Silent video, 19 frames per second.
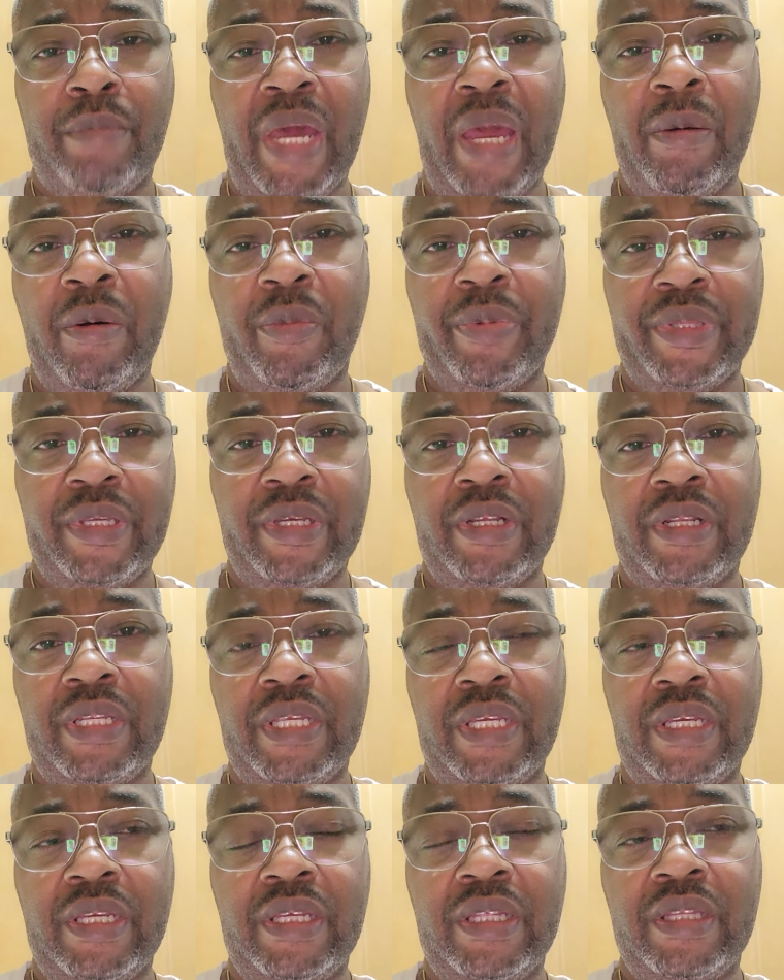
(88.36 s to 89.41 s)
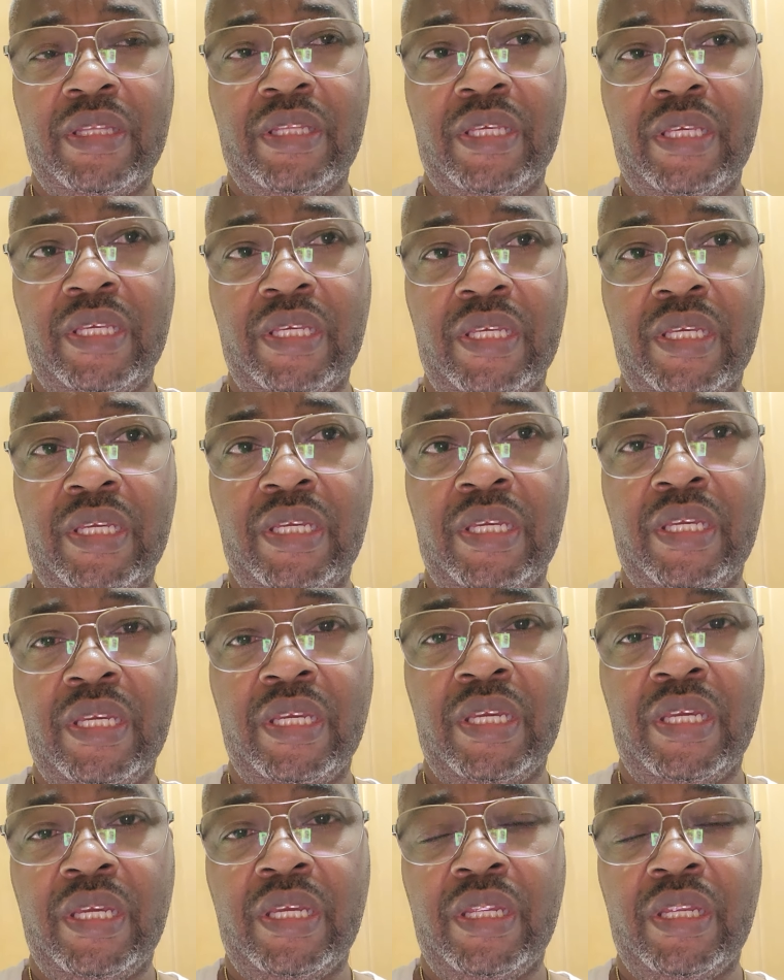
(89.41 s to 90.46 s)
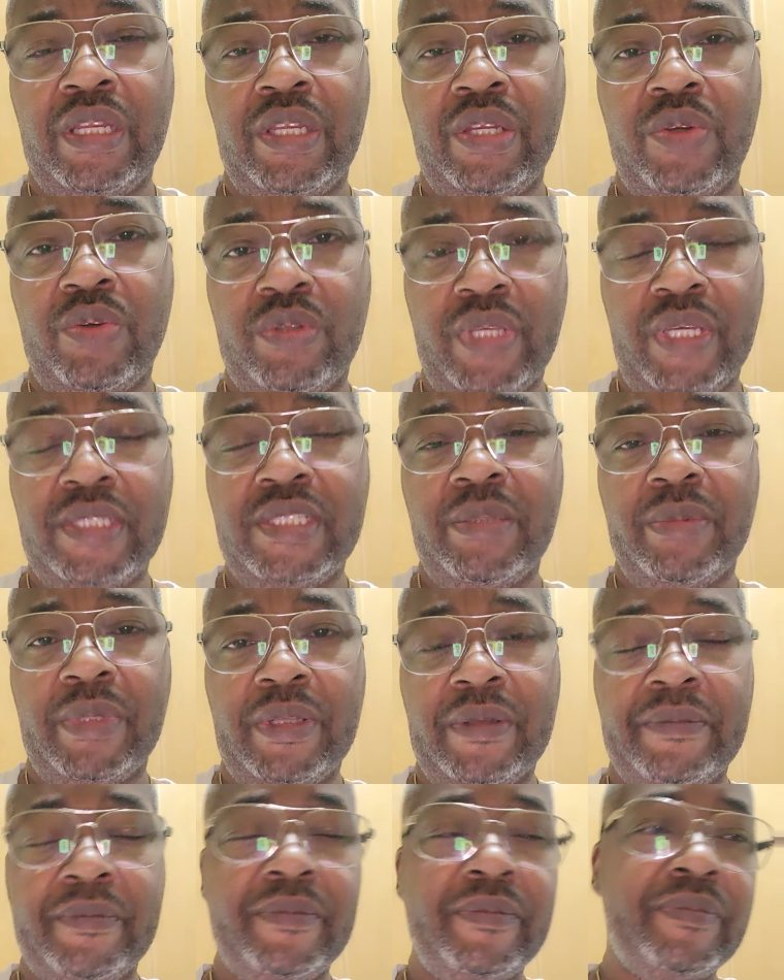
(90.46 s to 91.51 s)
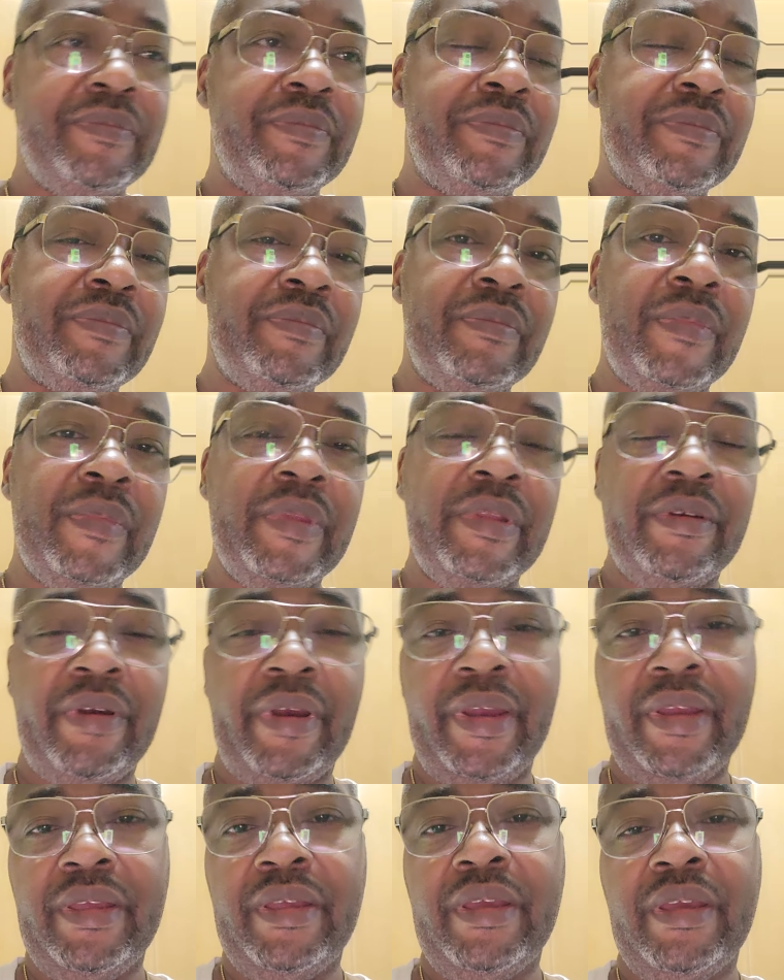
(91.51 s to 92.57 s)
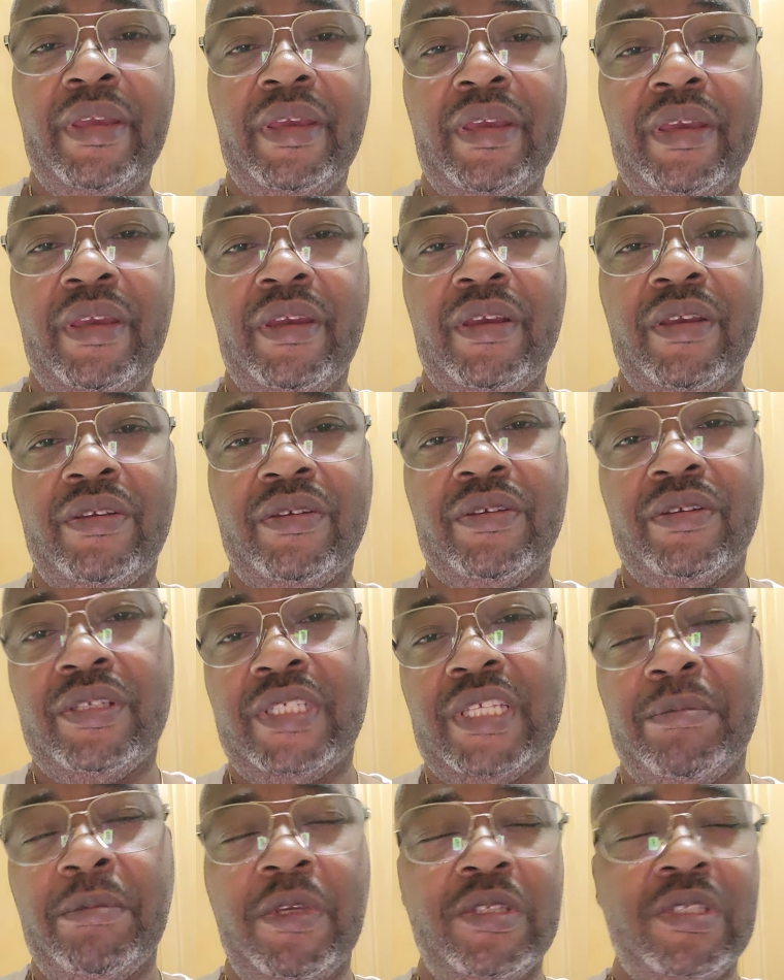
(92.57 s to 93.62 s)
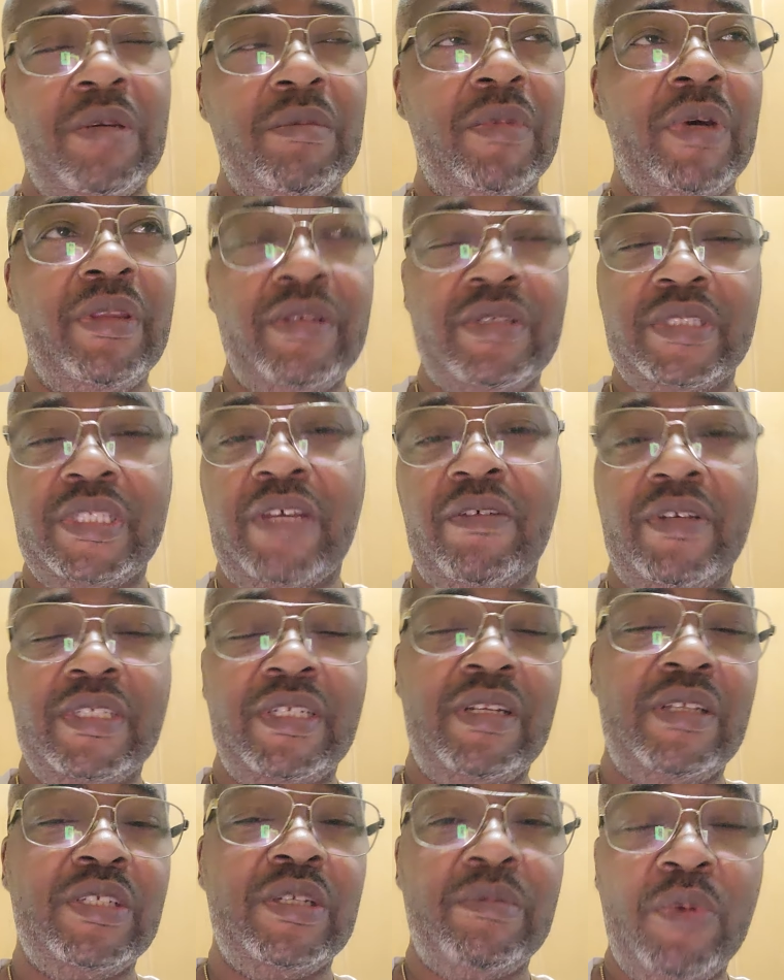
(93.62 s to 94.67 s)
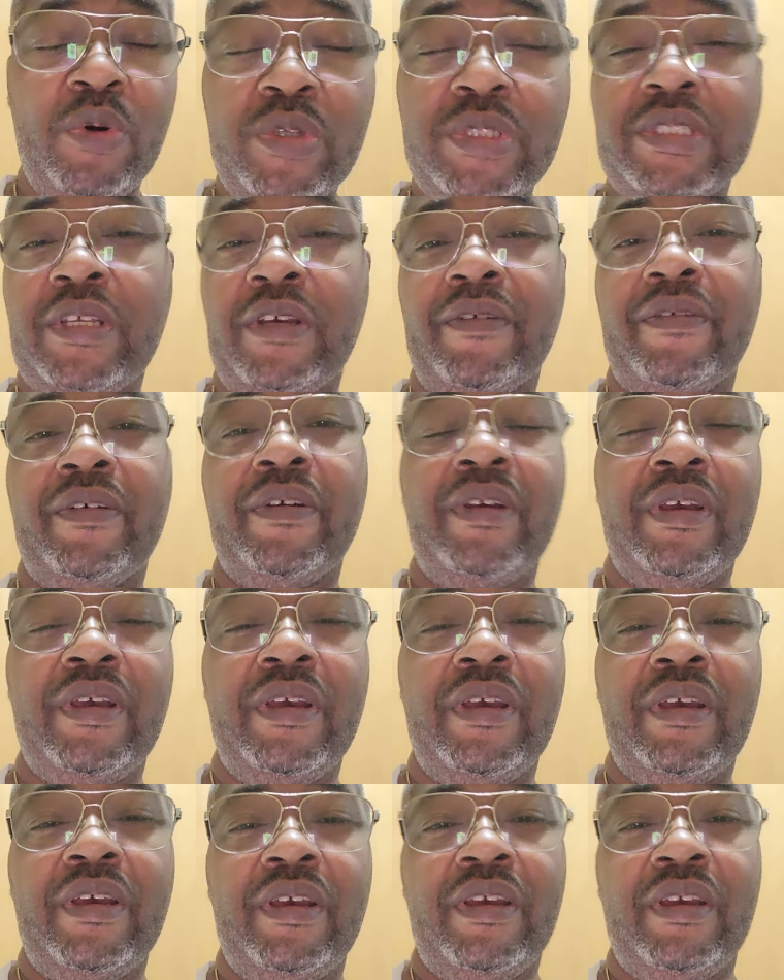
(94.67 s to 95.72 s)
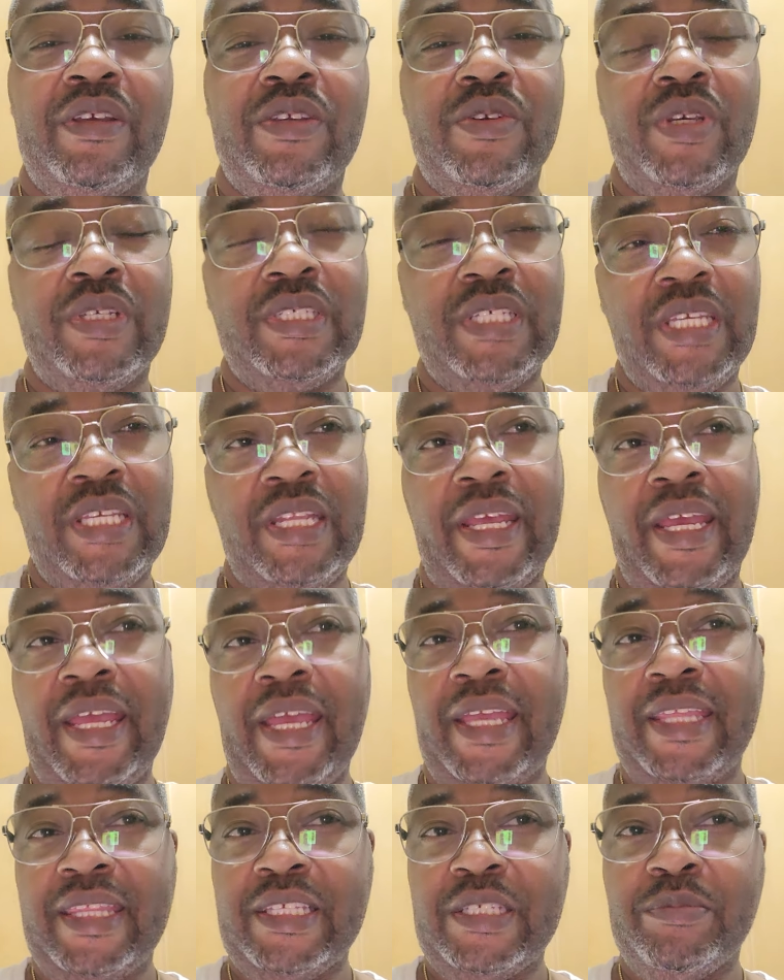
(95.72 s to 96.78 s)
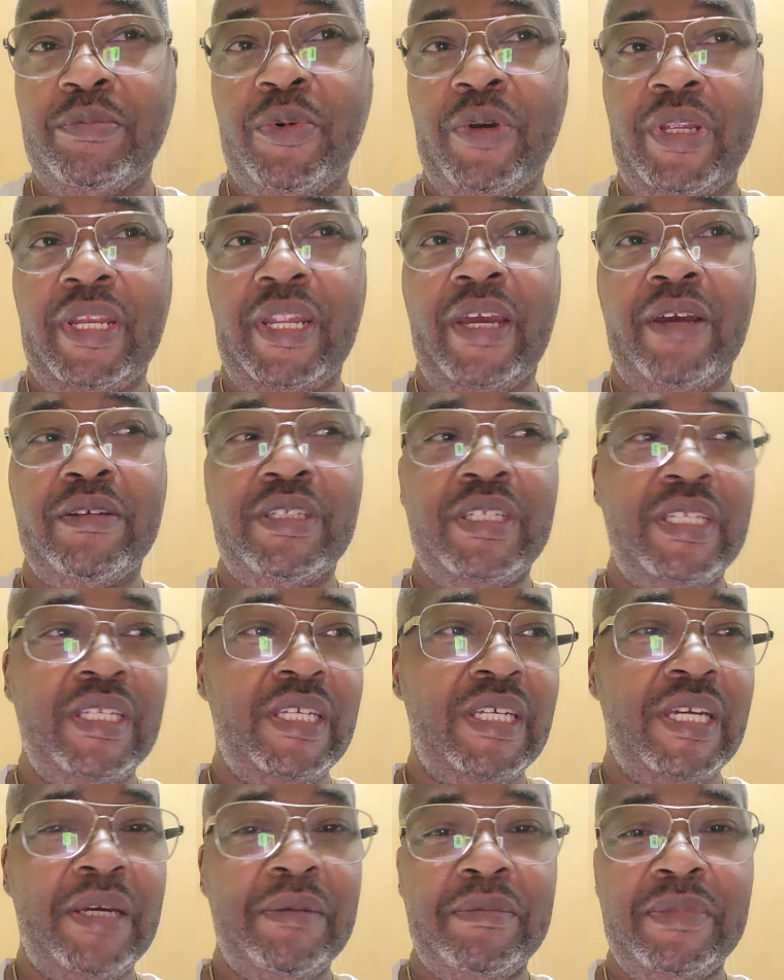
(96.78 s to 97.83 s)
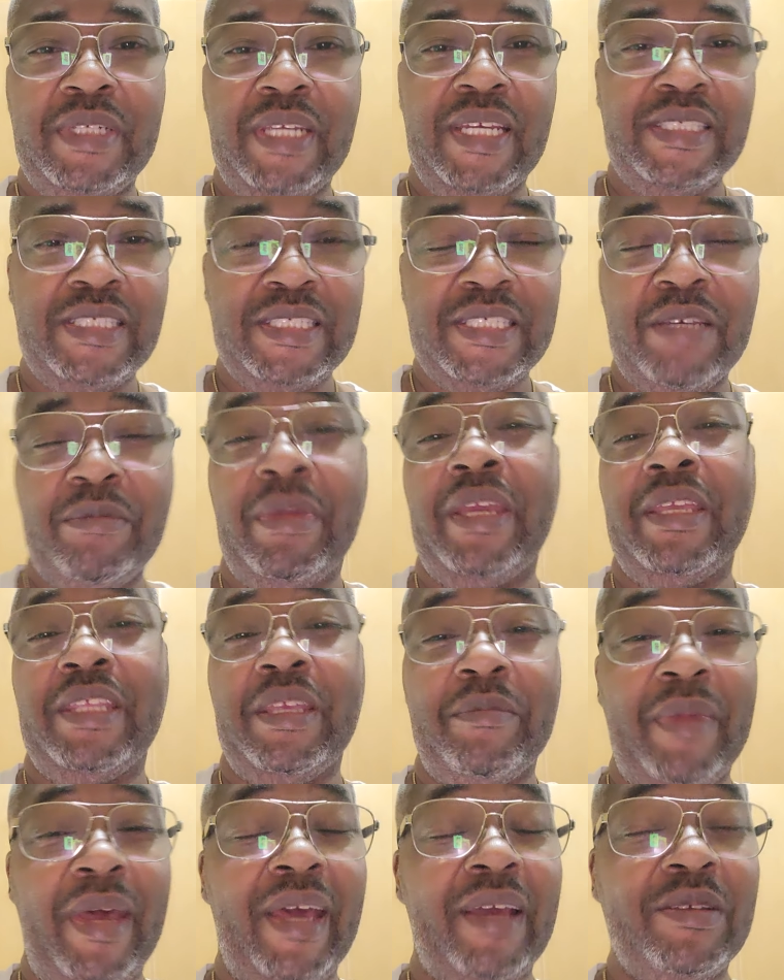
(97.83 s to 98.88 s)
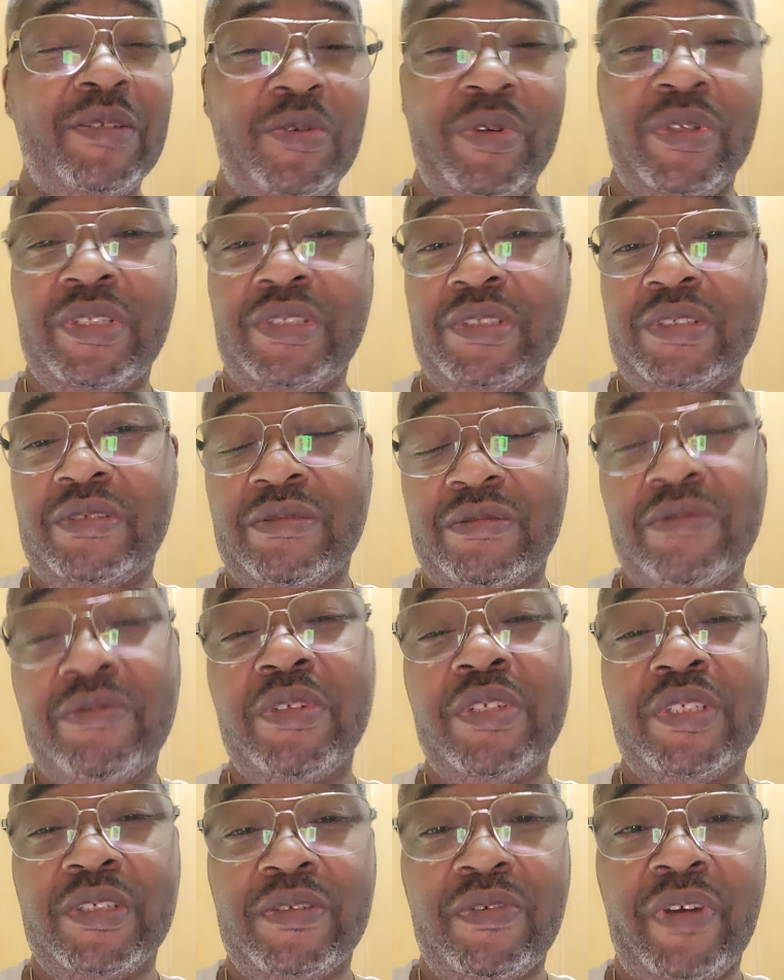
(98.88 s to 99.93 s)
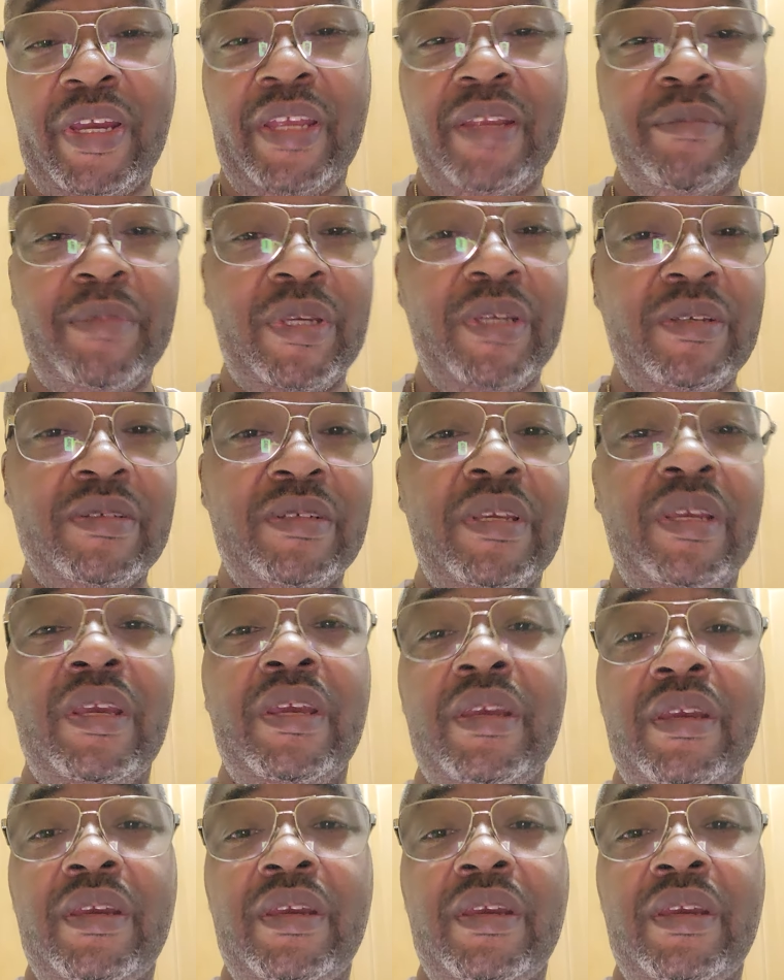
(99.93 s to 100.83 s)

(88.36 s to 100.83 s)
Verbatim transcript: Bible, particularly the New Testament, right? So she sent me some other stuff. I sent her some more stuff. So I see that at this point now she um, she hasn't sent me anything back, so we're just just fine because